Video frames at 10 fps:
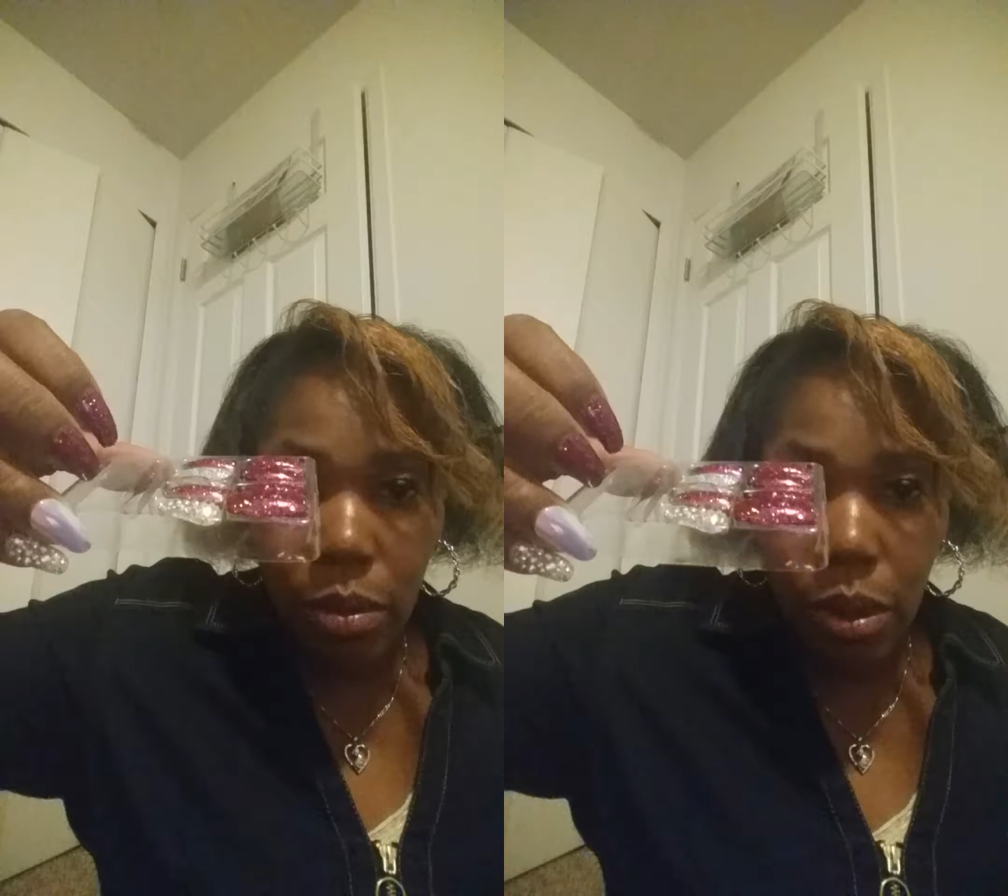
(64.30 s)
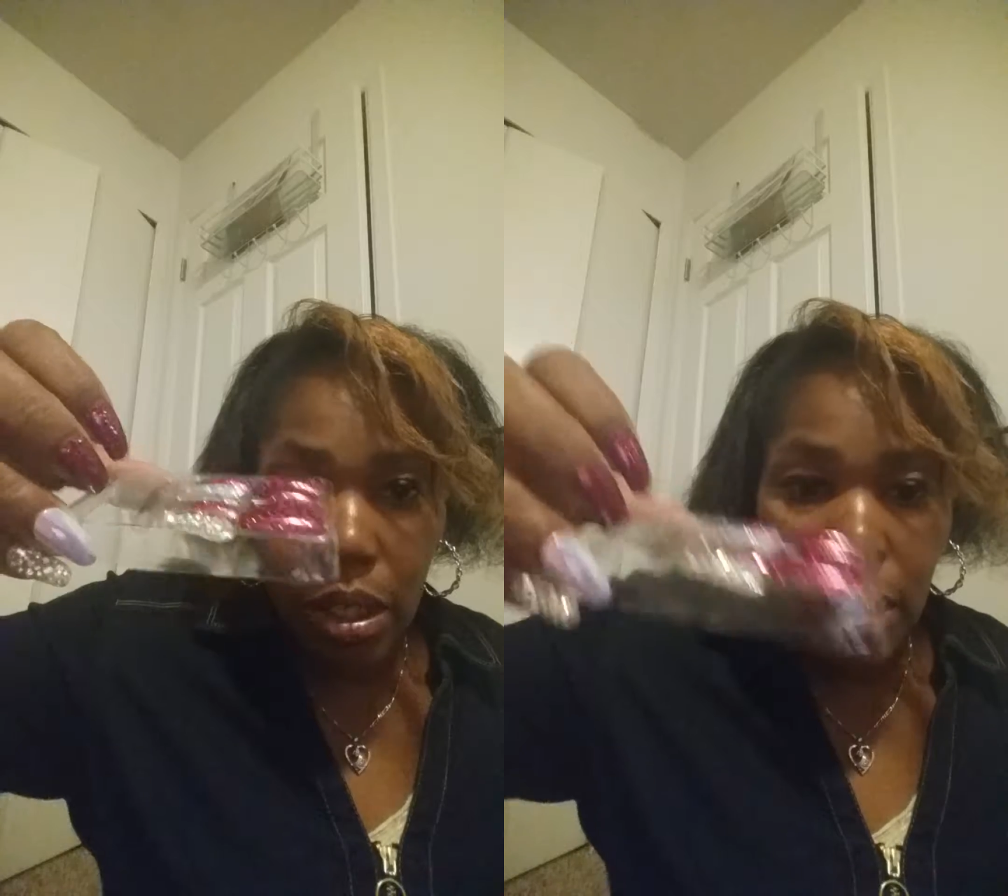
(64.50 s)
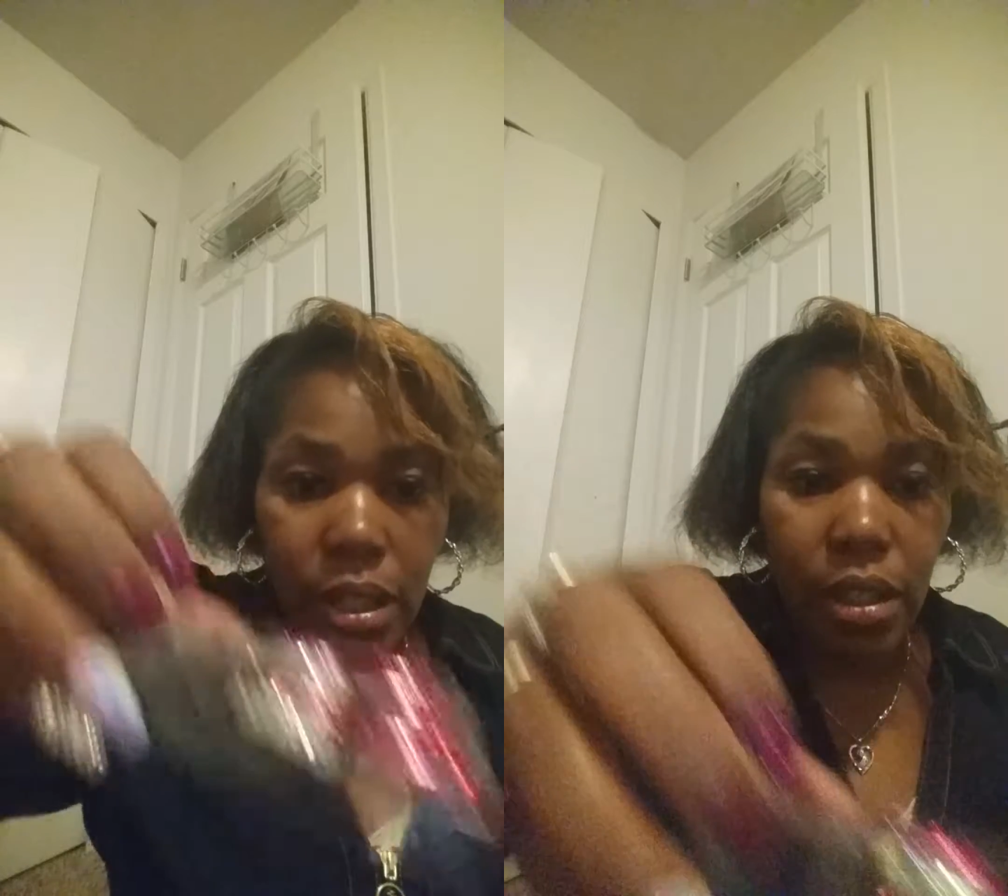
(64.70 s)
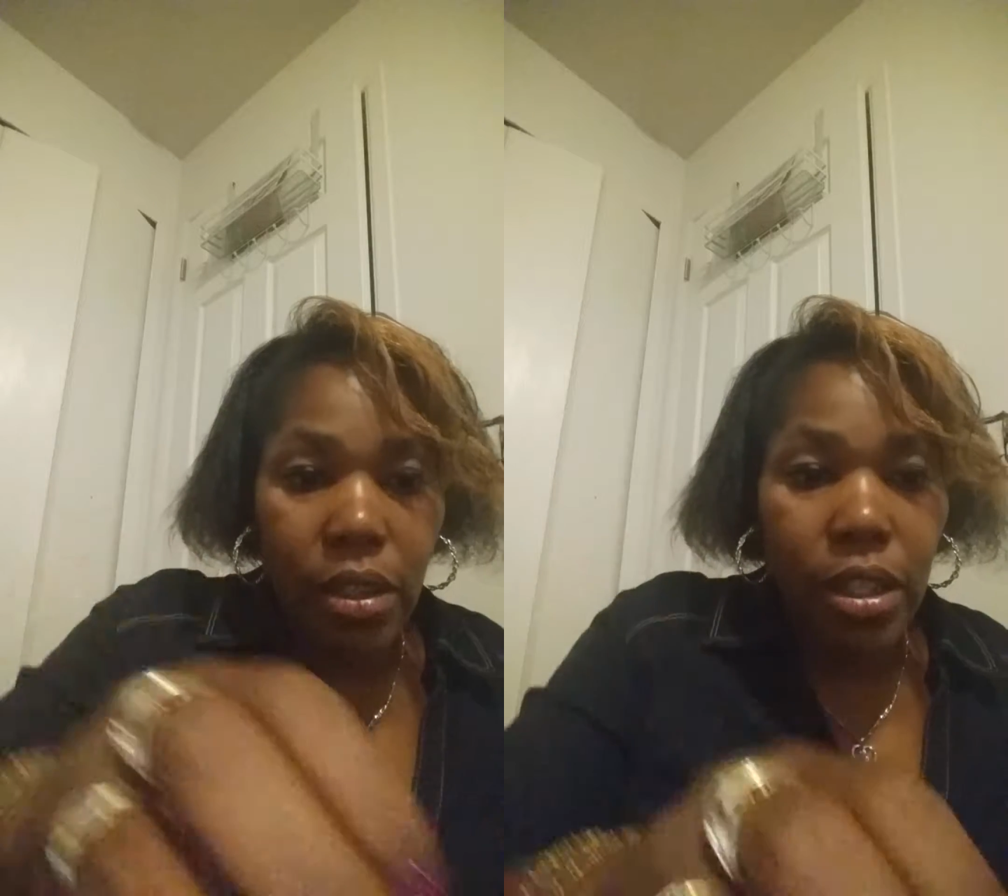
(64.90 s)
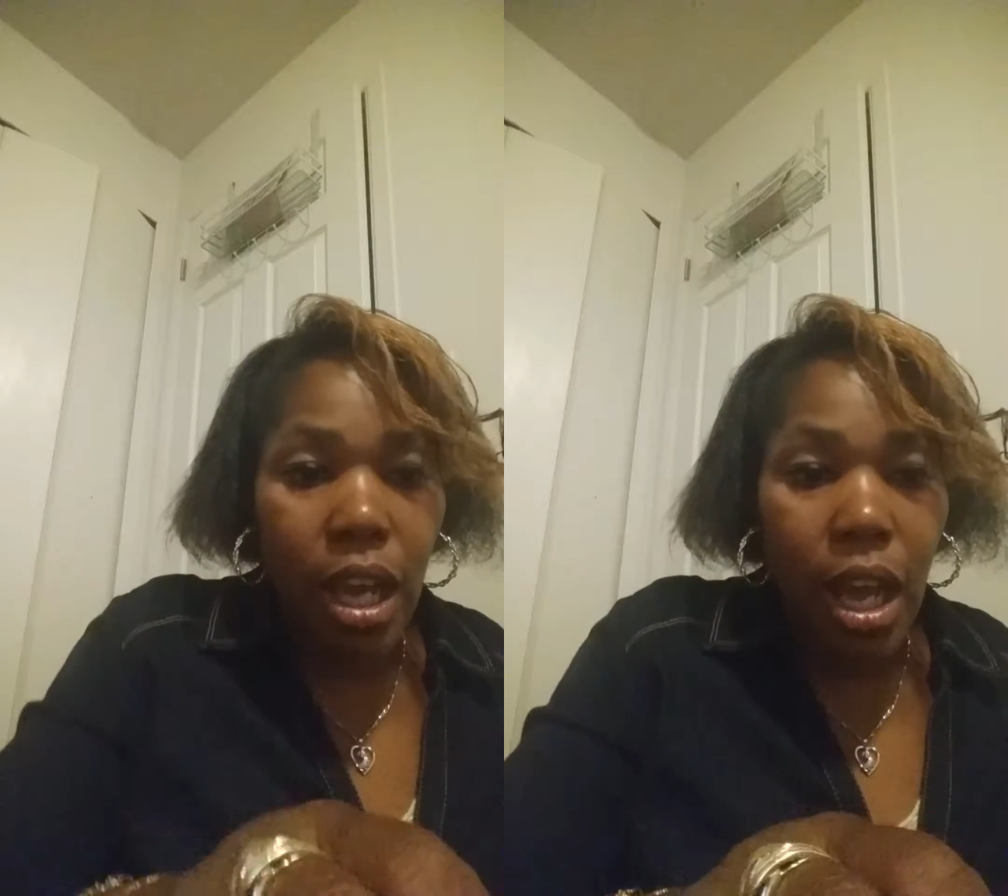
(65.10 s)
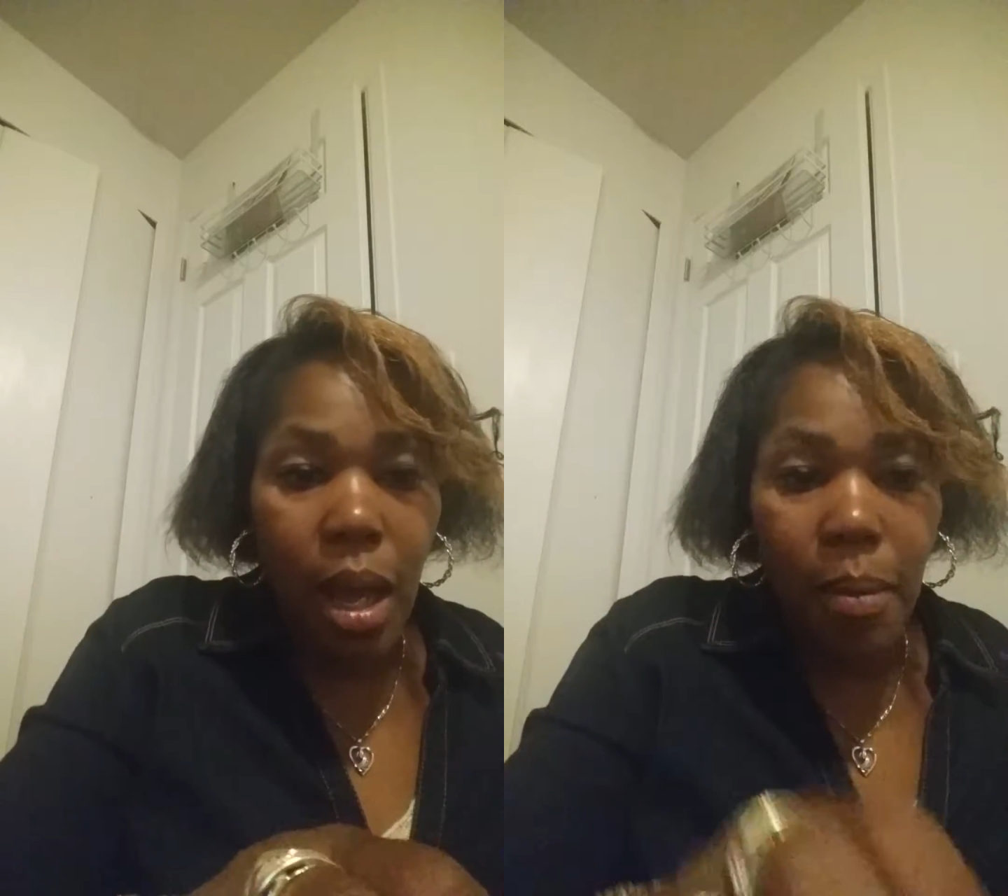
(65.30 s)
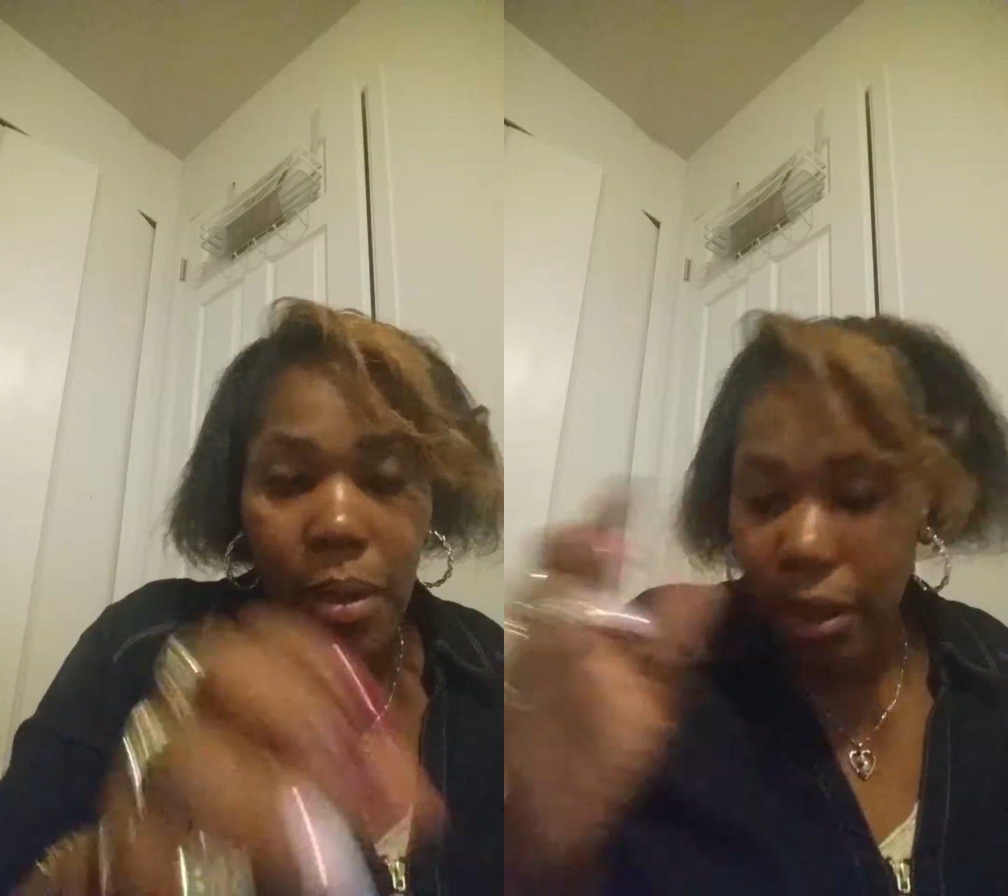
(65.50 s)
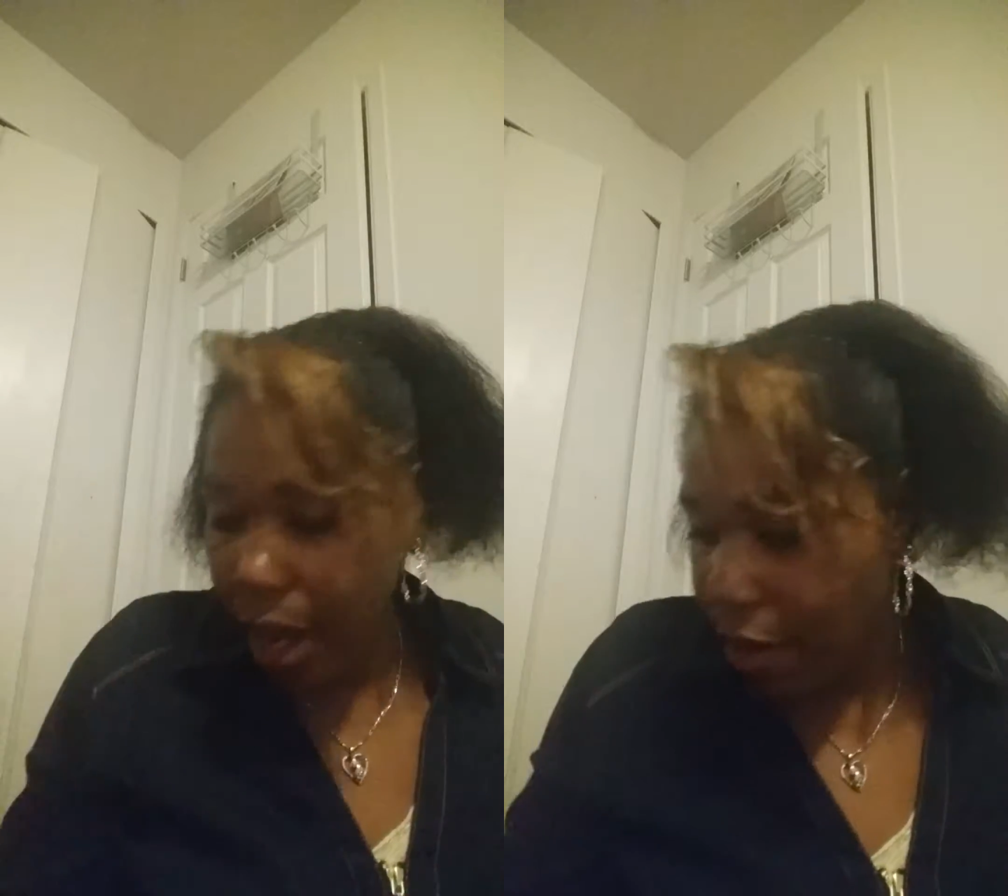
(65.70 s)
ones that are top
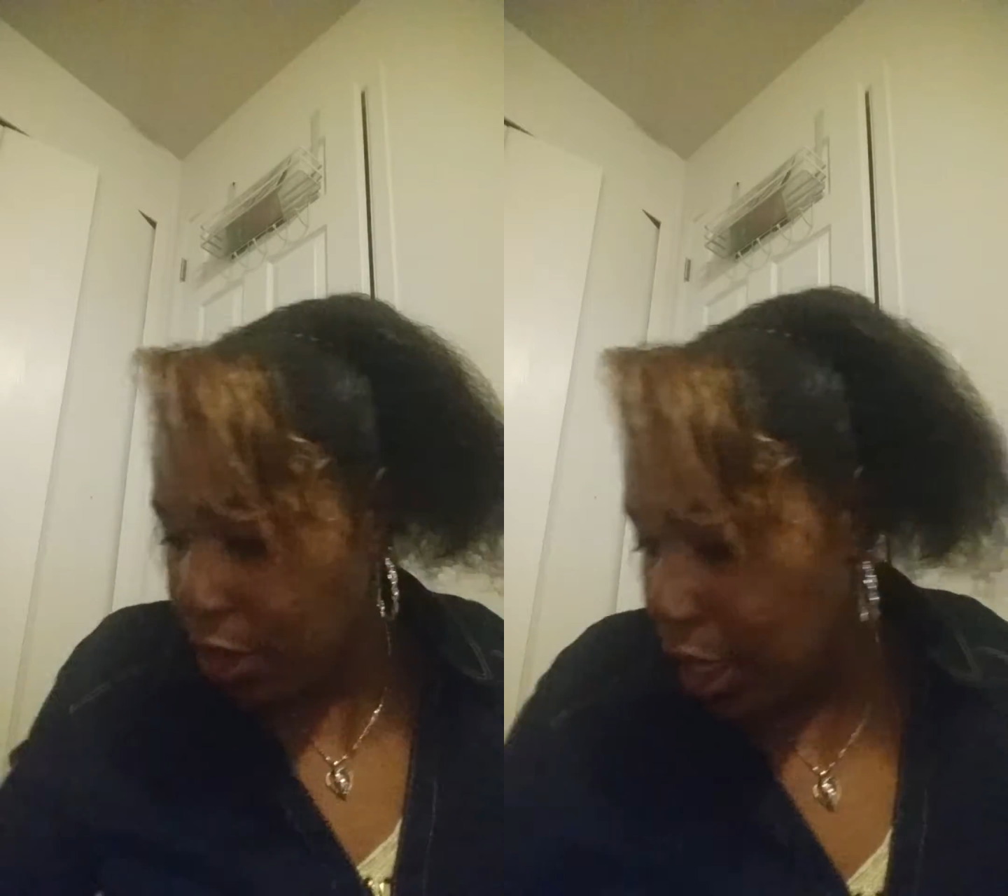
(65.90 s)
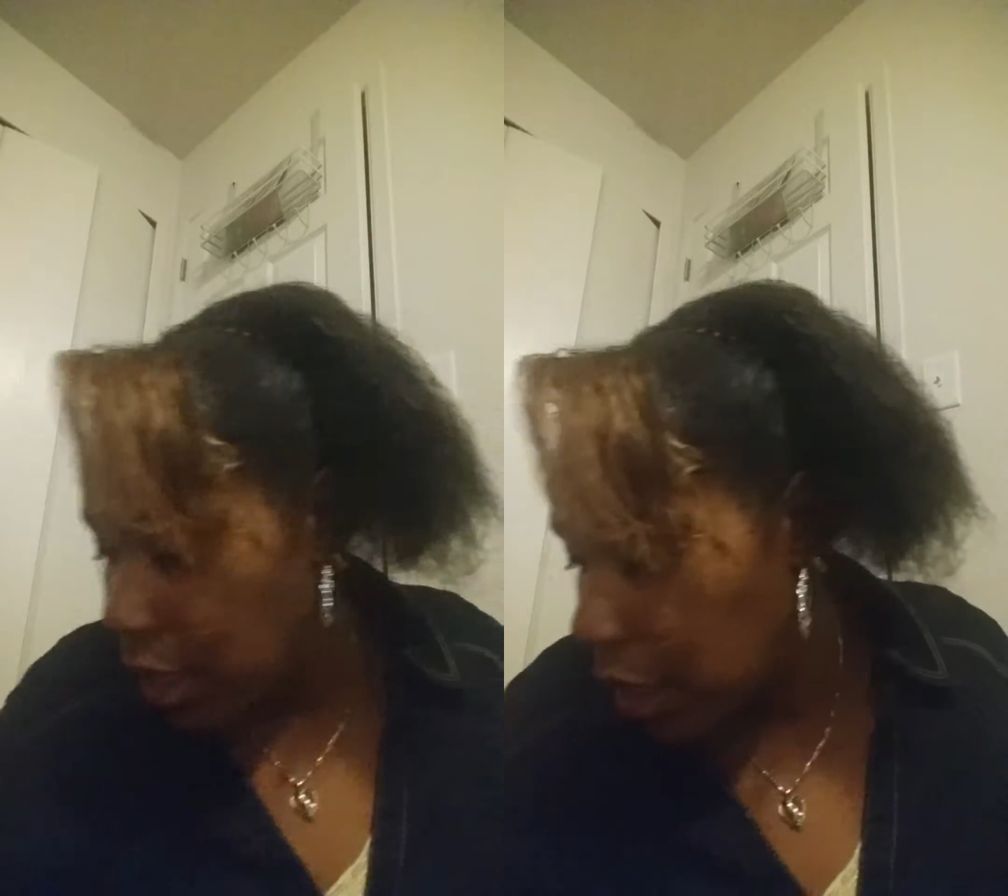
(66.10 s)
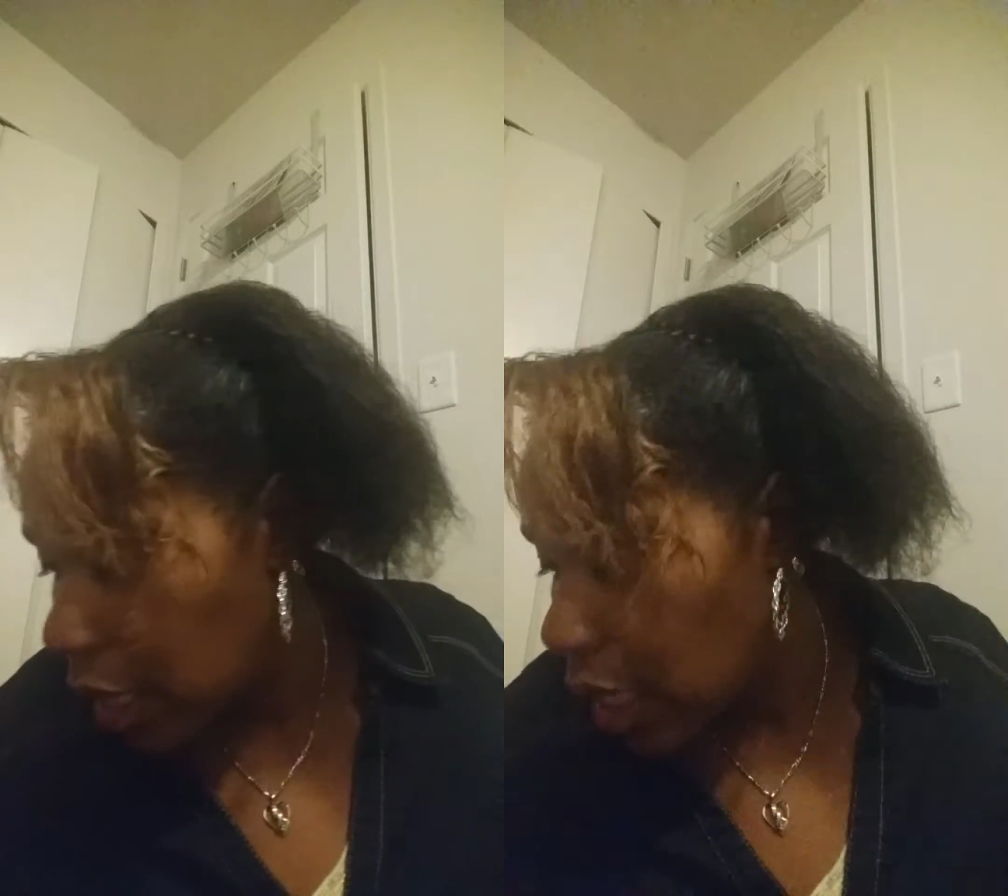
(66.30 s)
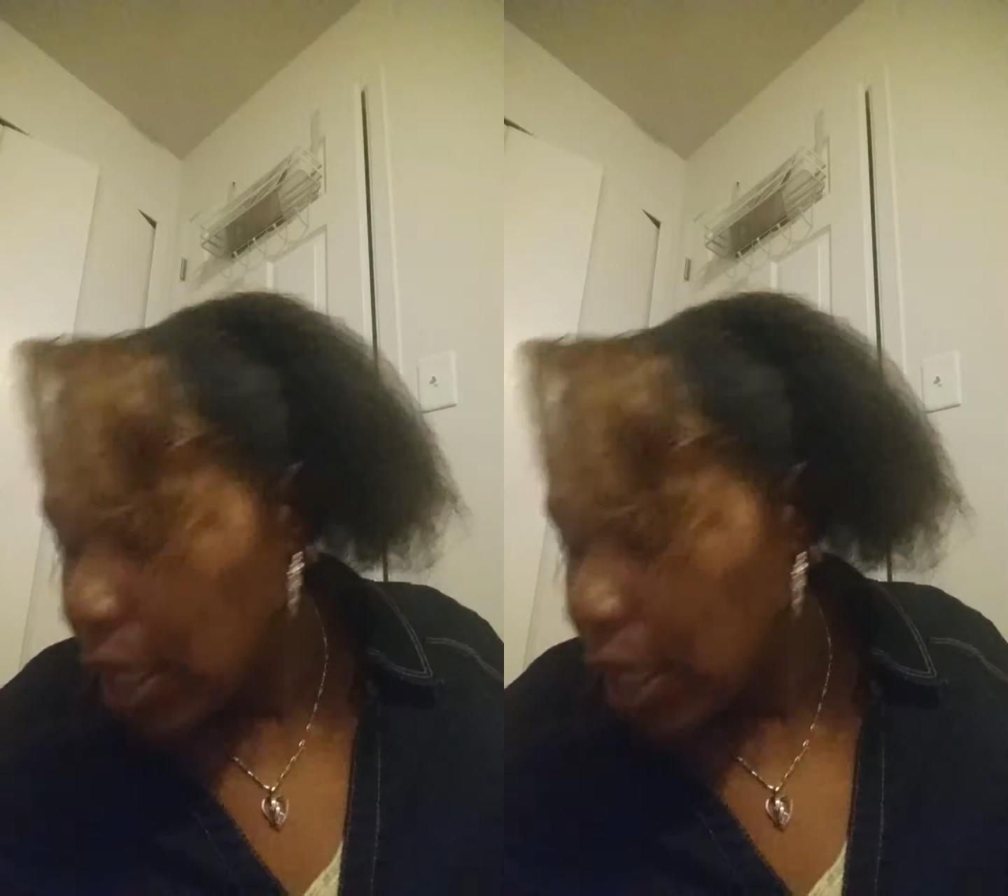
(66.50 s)
that are advertising it,